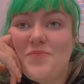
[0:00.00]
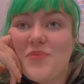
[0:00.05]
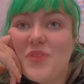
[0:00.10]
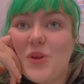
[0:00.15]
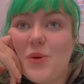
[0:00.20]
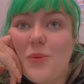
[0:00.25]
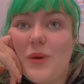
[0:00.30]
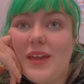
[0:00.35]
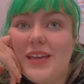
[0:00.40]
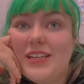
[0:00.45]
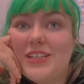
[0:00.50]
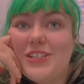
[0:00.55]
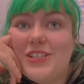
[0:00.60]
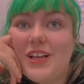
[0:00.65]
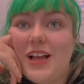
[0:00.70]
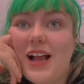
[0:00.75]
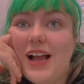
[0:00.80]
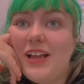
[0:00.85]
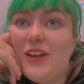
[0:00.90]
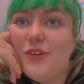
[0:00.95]

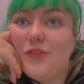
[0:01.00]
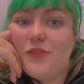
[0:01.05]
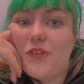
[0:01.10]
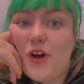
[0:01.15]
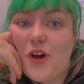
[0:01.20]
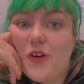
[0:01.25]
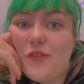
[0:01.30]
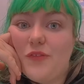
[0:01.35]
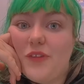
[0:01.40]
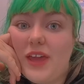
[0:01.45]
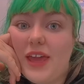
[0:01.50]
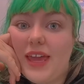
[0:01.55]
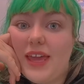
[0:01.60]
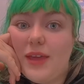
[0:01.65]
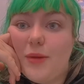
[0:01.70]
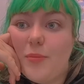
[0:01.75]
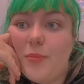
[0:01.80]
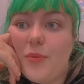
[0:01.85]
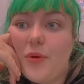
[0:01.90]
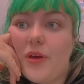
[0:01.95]
which I love
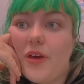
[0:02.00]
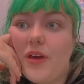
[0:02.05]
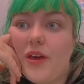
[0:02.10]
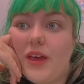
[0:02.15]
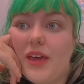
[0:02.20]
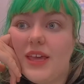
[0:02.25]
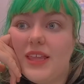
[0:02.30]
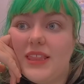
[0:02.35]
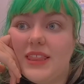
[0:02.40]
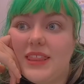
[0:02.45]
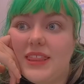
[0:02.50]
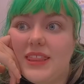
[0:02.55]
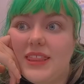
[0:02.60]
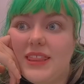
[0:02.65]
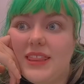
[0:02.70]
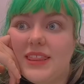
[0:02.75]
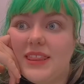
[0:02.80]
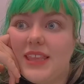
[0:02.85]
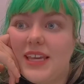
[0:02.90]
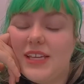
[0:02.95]
coffee, but
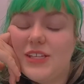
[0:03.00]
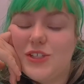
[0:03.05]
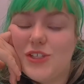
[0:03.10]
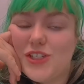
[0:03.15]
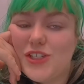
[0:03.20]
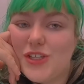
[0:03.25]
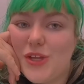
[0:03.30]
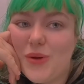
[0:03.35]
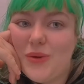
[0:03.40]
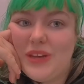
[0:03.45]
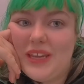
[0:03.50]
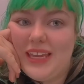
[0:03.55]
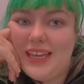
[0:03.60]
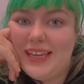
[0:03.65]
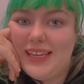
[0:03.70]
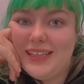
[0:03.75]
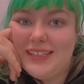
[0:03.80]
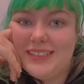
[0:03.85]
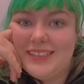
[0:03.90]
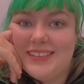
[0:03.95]
there's just no
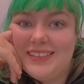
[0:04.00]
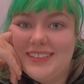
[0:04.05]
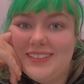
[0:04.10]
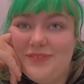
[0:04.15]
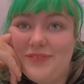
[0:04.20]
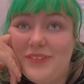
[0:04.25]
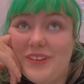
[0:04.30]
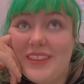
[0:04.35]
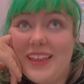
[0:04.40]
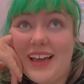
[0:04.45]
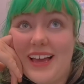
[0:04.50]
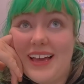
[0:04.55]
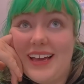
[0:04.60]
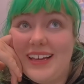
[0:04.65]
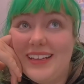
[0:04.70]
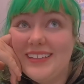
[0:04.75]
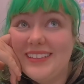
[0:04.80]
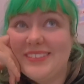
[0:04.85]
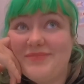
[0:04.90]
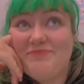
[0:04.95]
need for
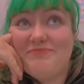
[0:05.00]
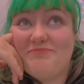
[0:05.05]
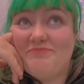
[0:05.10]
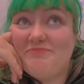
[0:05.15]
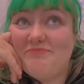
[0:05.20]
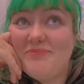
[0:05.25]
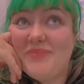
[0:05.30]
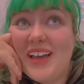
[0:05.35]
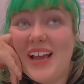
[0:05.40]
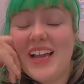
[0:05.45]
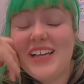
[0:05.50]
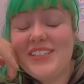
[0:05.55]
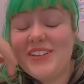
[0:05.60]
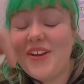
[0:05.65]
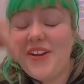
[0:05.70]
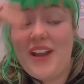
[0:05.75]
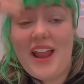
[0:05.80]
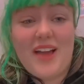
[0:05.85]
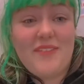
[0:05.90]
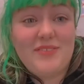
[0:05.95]
that. I
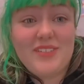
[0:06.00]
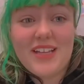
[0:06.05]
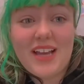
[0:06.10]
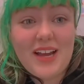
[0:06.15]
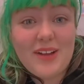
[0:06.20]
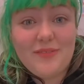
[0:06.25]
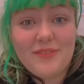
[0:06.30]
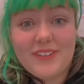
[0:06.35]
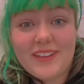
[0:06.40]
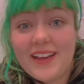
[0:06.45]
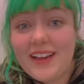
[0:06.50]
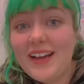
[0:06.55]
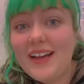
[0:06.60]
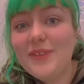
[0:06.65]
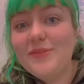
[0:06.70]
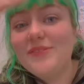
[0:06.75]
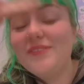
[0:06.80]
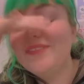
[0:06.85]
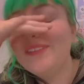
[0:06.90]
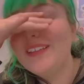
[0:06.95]
don't have time for that. I
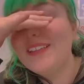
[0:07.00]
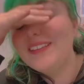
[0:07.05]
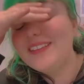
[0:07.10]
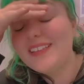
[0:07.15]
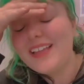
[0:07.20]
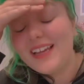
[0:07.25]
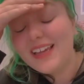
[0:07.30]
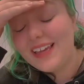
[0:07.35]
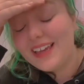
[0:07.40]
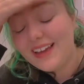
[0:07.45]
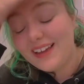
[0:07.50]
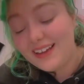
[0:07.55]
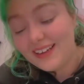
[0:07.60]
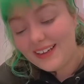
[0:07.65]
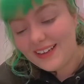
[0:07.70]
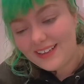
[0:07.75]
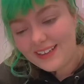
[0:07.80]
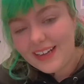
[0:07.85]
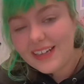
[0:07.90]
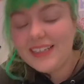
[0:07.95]
was like,
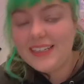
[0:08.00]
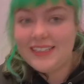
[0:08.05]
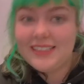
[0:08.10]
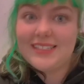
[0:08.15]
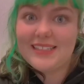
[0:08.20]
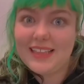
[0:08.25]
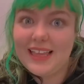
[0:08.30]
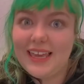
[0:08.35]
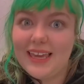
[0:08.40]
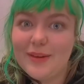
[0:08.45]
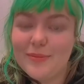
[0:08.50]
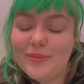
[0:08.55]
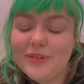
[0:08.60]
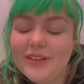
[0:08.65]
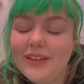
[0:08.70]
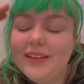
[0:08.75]
I need sleep.